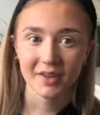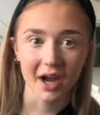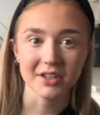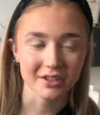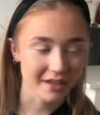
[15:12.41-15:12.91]

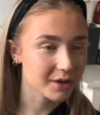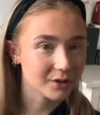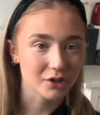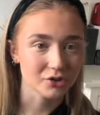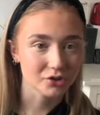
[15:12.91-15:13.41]
I just think it would
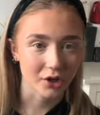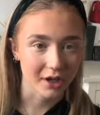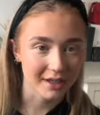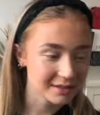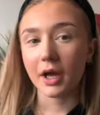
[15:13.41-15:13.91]
look so
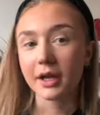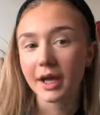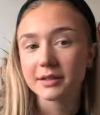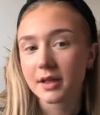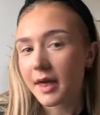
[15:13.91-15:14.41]
nice. Okay,
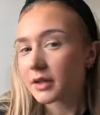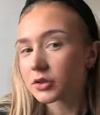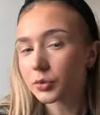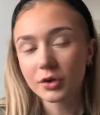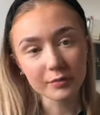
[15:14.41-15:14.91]
so that's
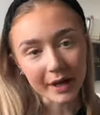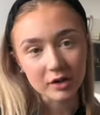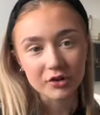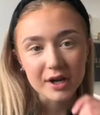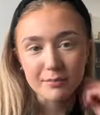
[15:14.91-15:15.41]
all of my
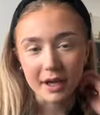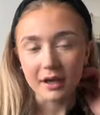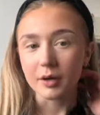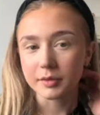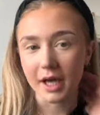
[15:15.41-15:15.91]
cream
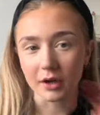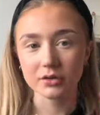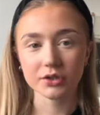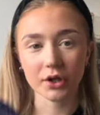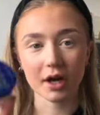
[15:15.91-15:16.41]
makeup now.
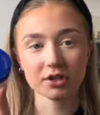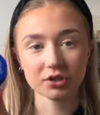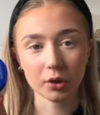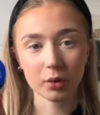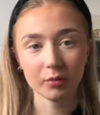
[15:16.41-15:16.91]
So I just
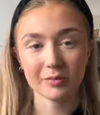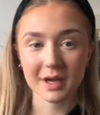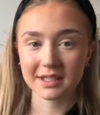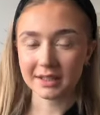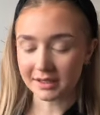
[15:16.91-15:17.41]
go in with
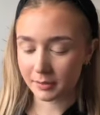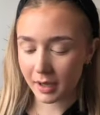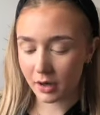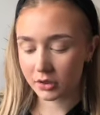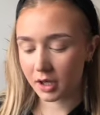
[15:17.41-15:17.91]
my setting
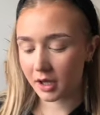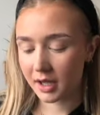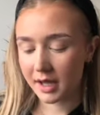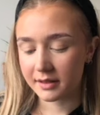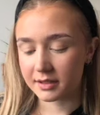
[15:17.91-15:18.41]
powder.
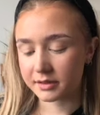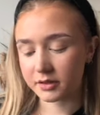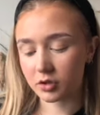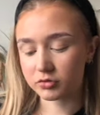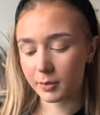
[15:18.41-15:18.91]
This is
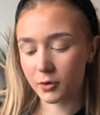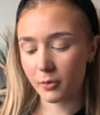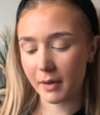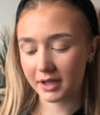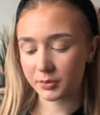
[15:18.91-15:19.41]
the
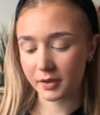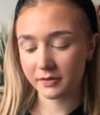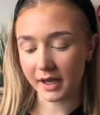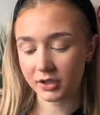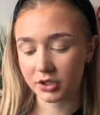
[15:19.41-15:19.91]
Rimmel Match
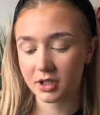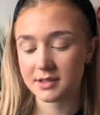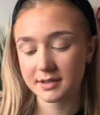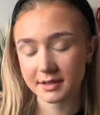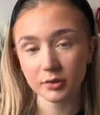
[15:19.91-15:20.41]

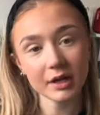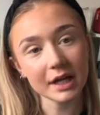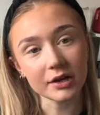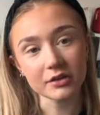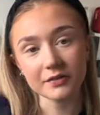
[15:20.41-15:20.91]
Perfection Silky
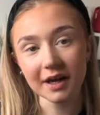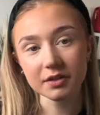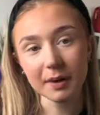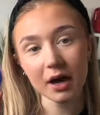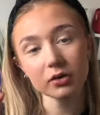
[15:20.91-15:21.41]
Loose Face
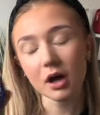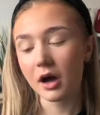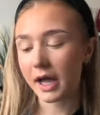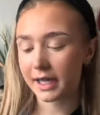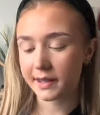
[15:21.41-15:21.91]

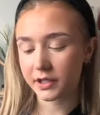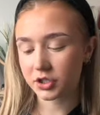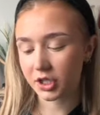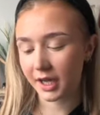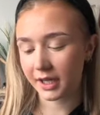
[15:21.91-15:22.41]
Powder in the
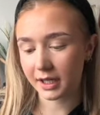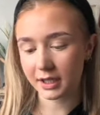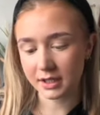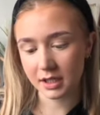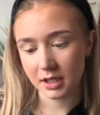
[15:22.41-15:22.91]
shade